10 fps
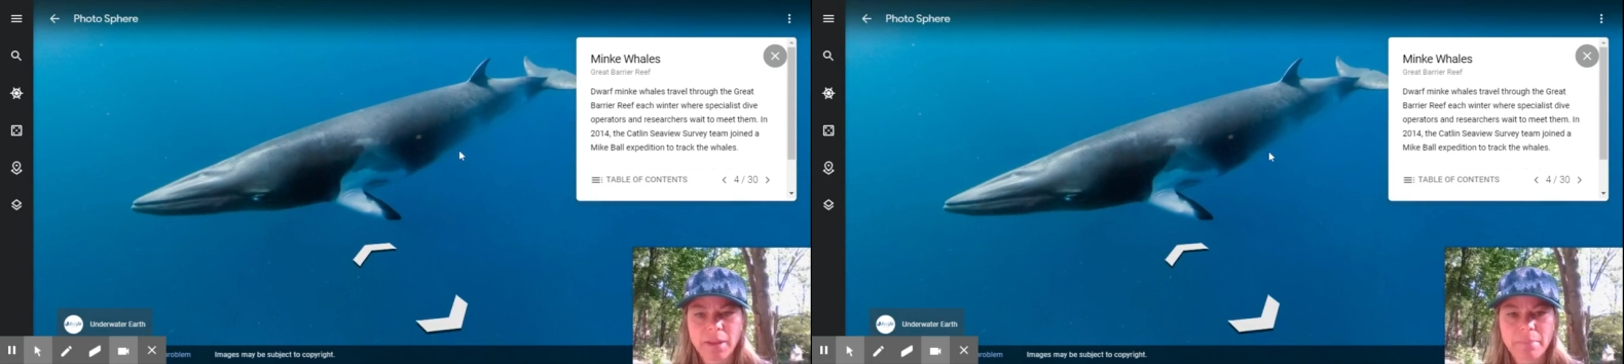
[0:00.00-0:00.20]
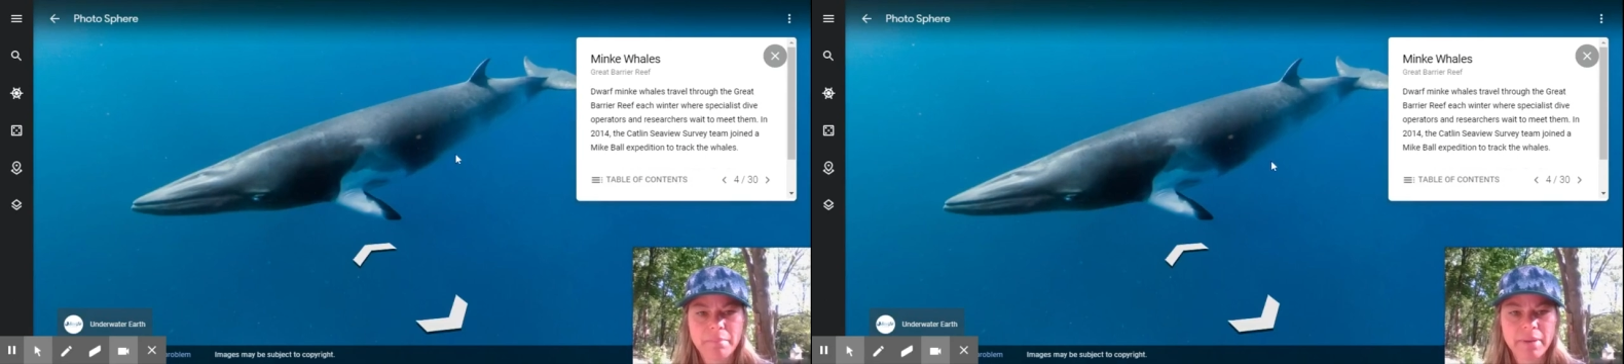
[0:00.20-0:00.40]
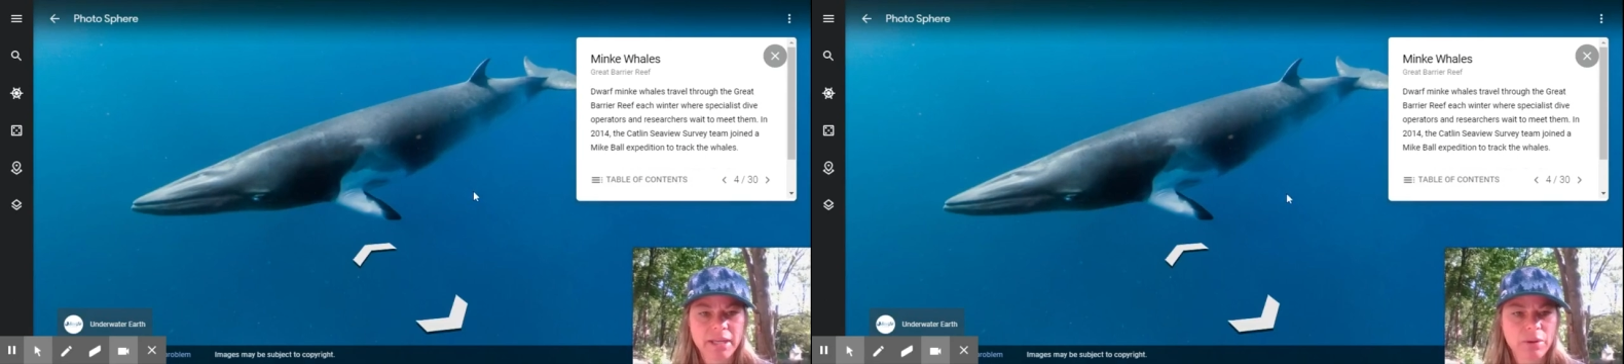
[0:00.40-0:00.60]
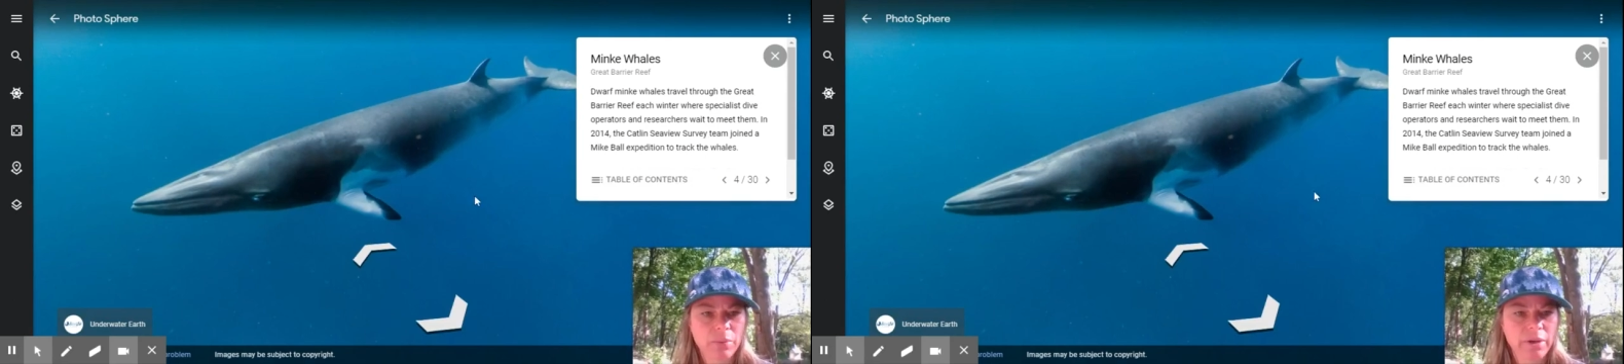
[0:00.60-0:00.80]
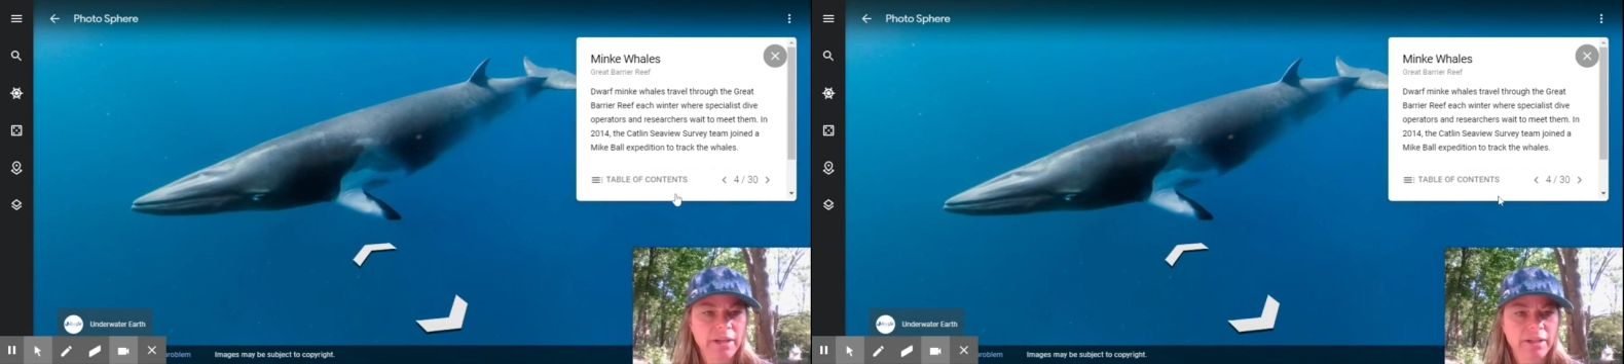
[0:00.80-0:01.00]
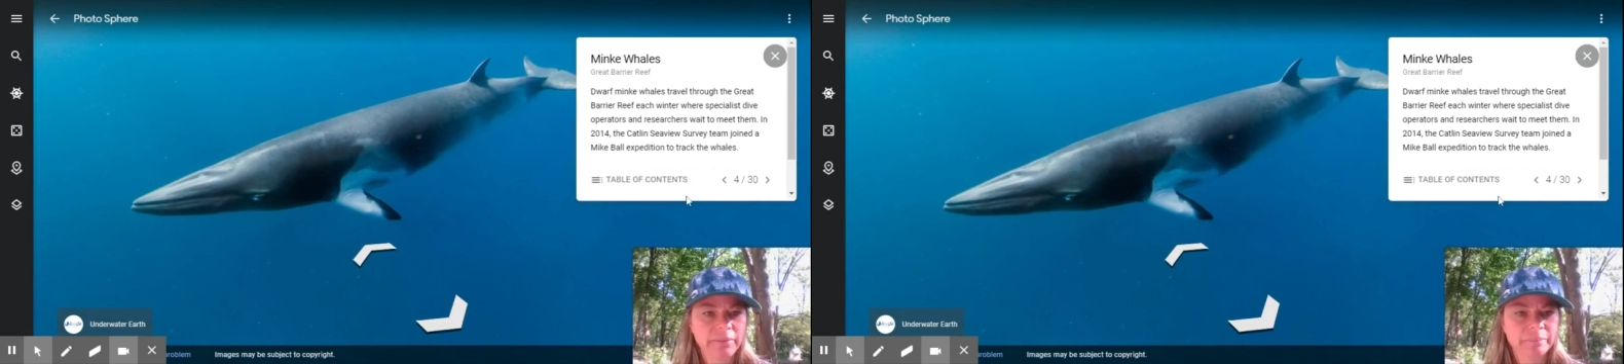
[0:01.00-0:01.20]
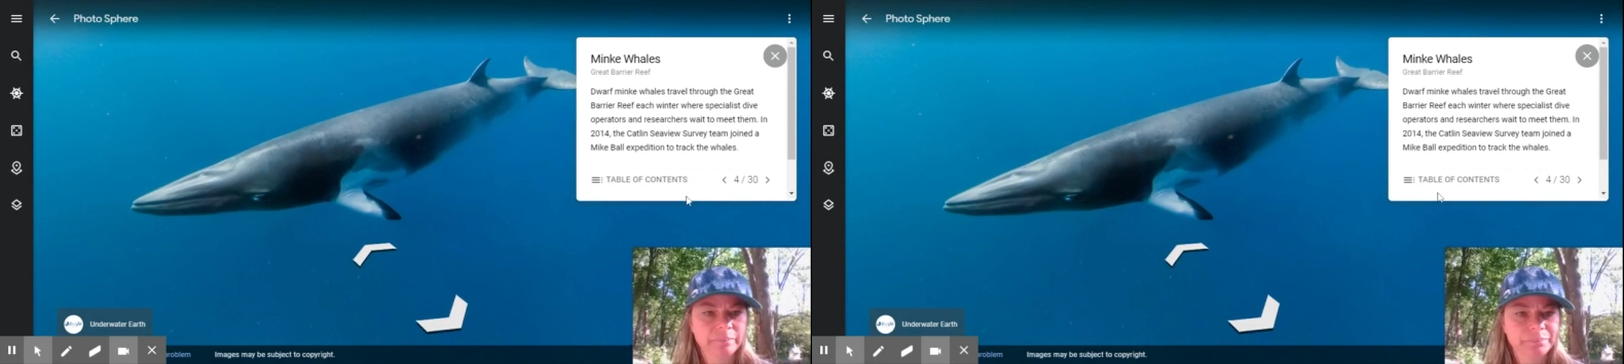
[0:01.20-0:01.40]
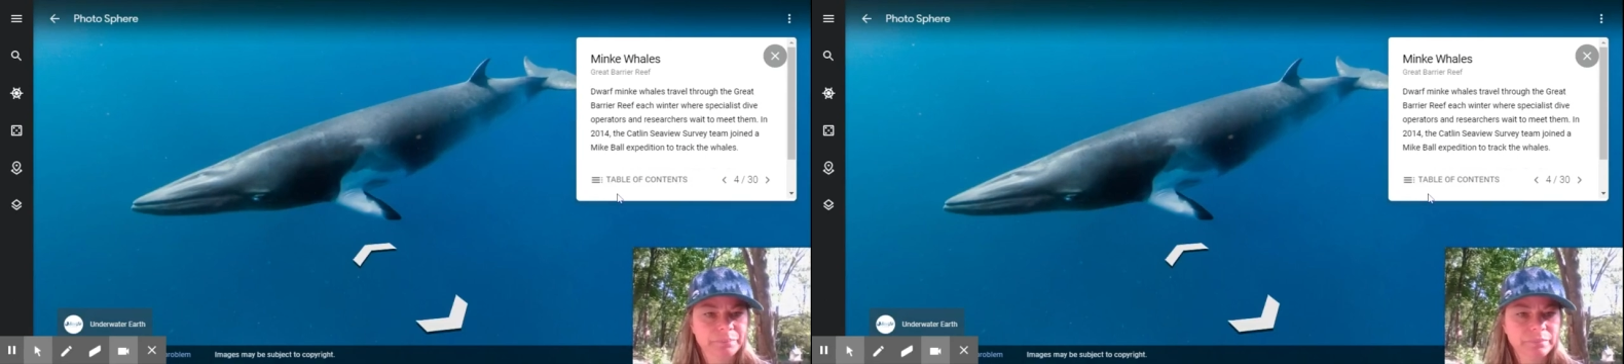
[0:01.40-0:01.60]
A minke whale
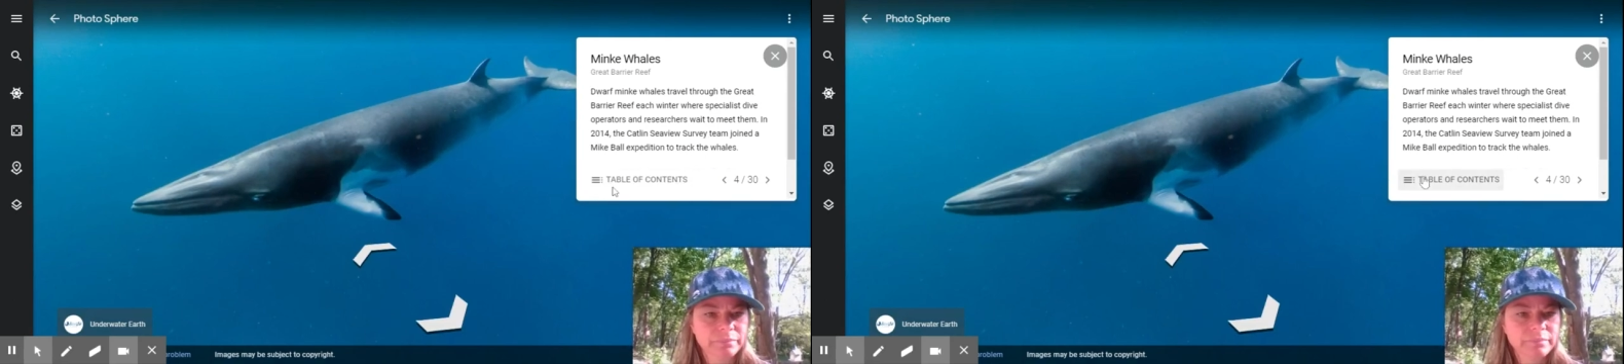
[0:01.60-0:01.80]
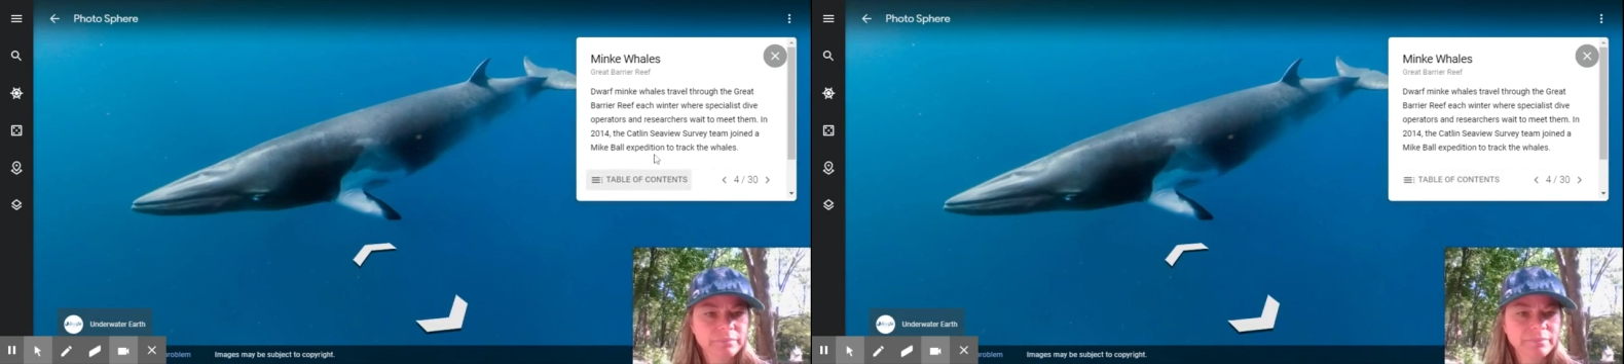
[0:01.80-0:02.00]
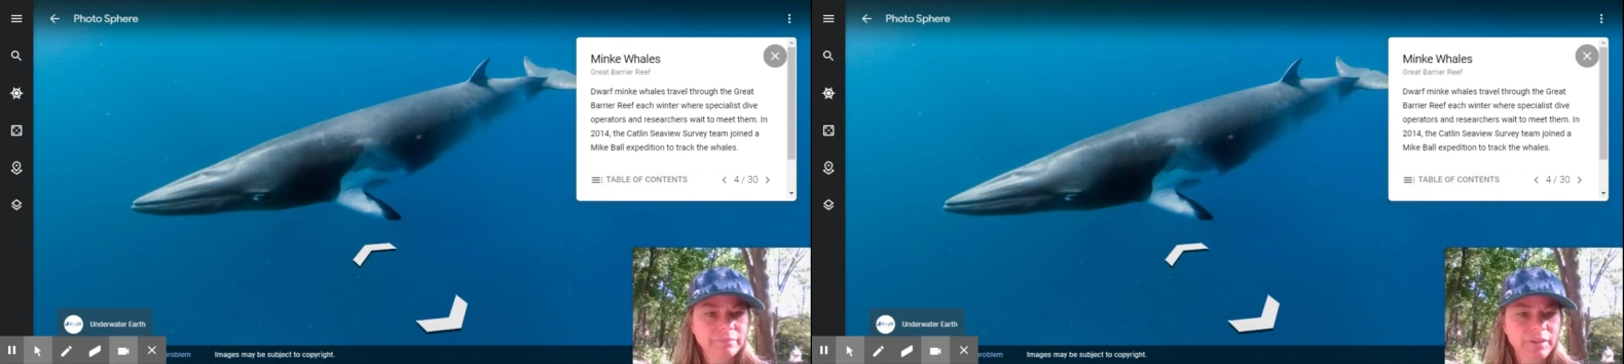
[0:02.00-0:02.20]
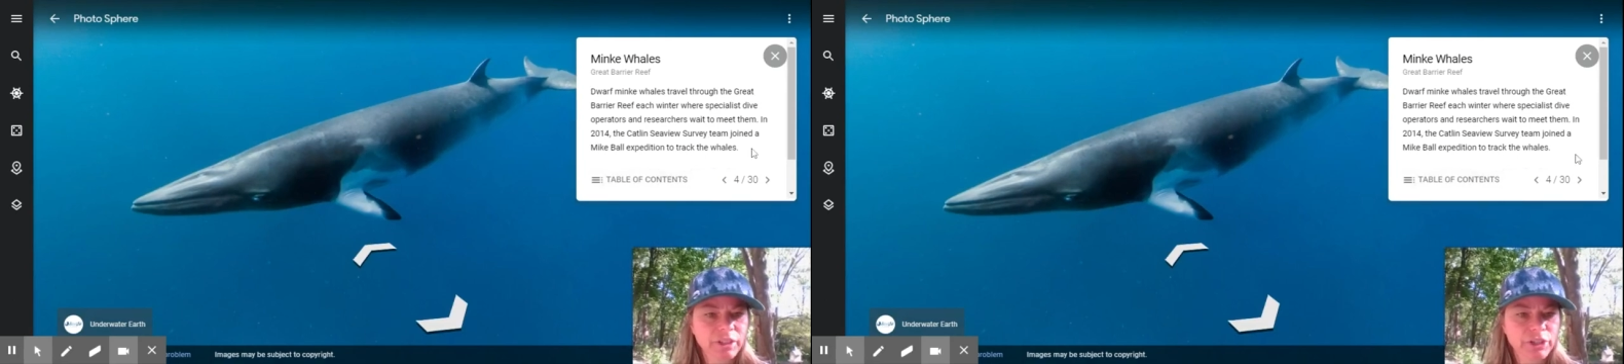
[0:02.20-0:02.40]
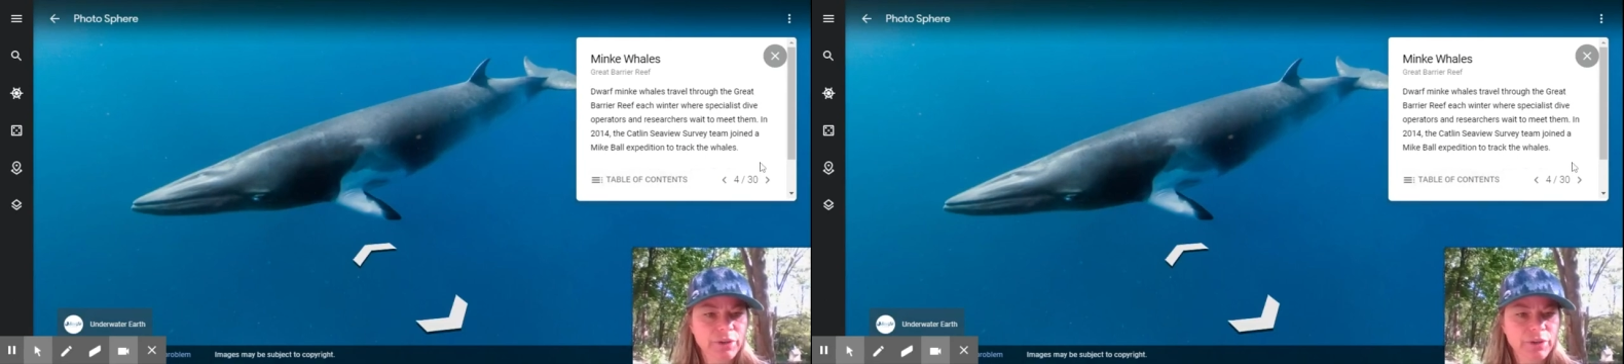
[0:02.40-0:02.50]
in